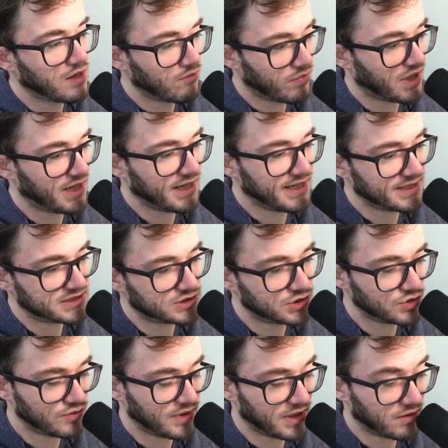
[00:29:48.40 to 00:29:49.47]
But it is
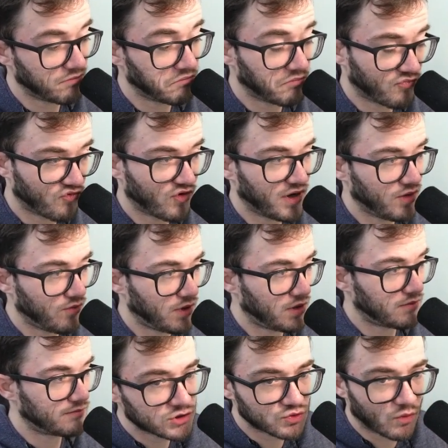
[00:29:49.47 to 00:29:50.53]
doing pretty
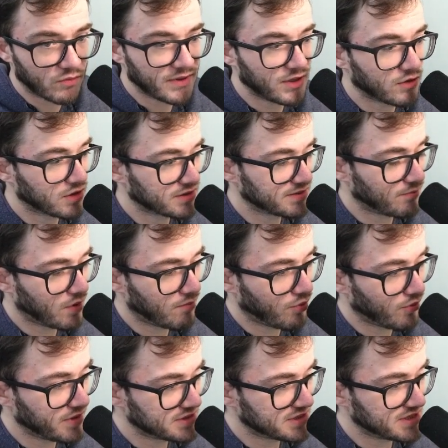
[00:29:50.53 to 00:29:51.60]
well. So when we look at my
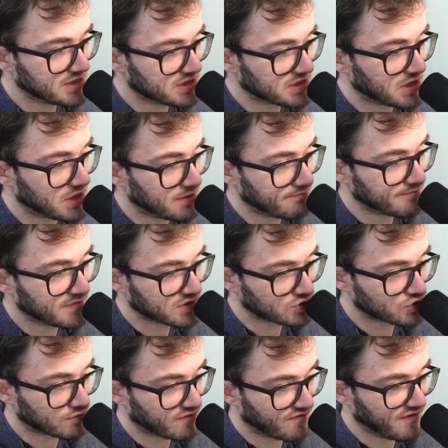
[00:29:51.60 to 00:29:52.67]
boy T-Tar,
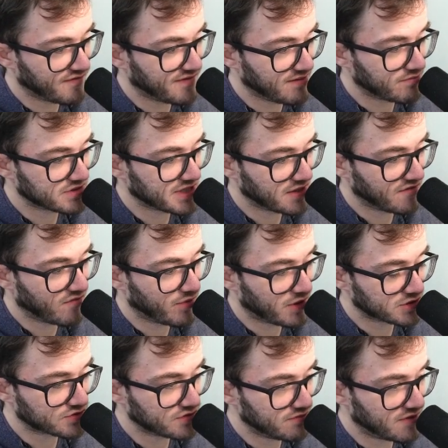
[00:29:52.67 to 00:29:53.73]
dropped 15% over the
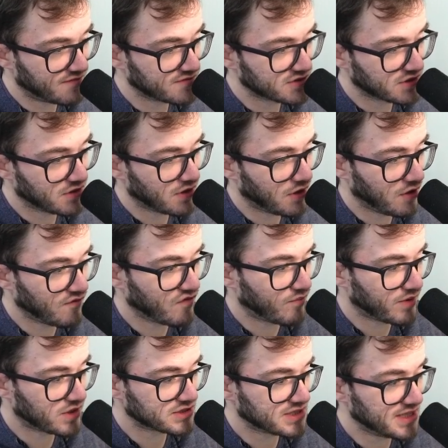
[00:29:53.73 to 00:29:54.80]
past 3 months. Over the
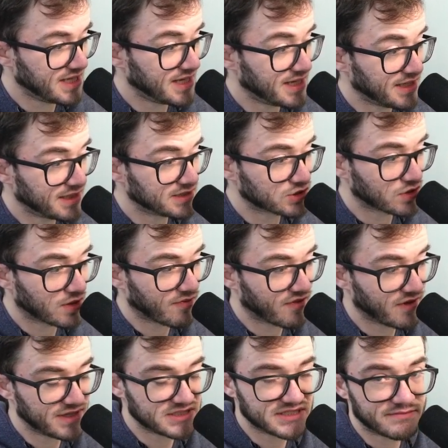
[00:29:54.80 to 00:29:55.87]
past year, it's gone up
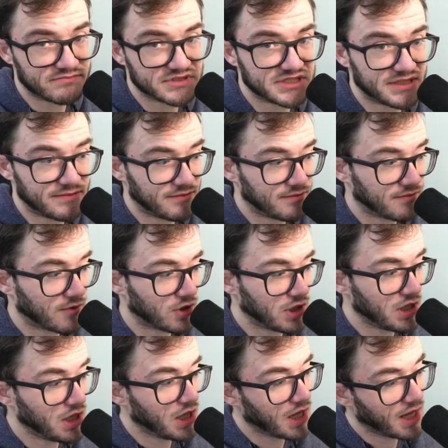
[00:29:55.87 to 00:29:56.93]
37%,
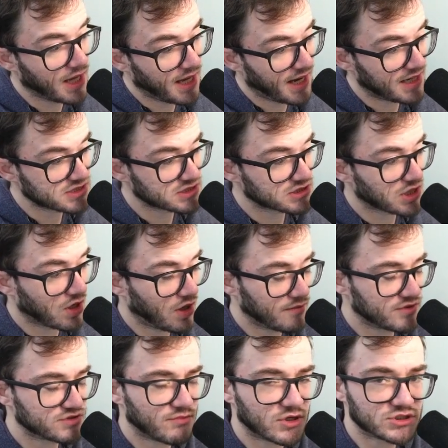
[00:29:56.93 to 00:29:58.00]
right? Hasn't
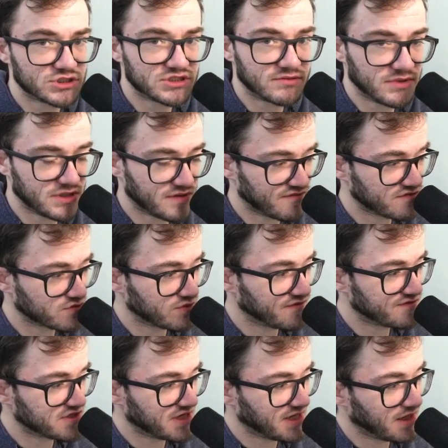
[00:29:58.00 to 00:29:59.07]
climbed as much as some of the others
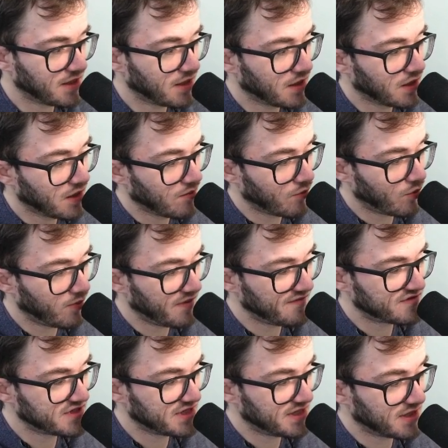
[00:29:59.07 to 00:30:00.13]
we've seen, but we've
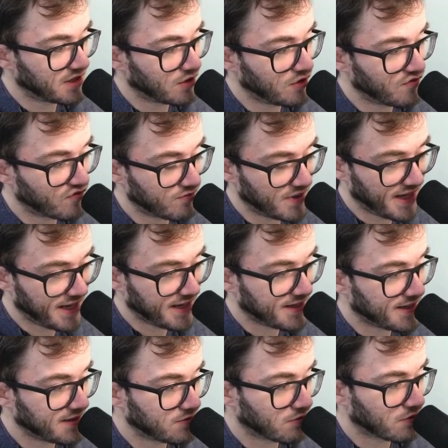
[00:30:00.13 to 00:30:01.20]
seen it go from an
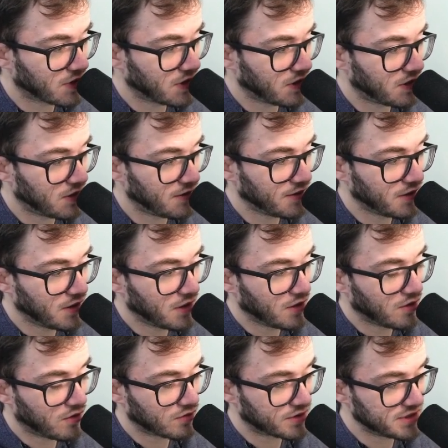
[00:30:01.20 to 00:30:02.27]
$88 card
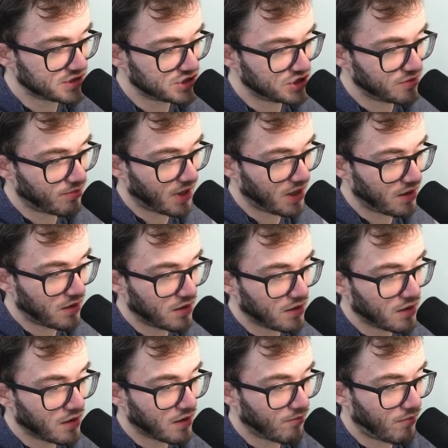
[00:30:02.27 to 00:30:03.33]
on TCG Player
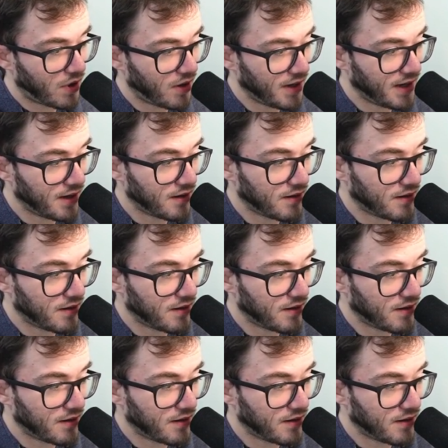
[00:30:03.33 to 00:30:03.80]
by,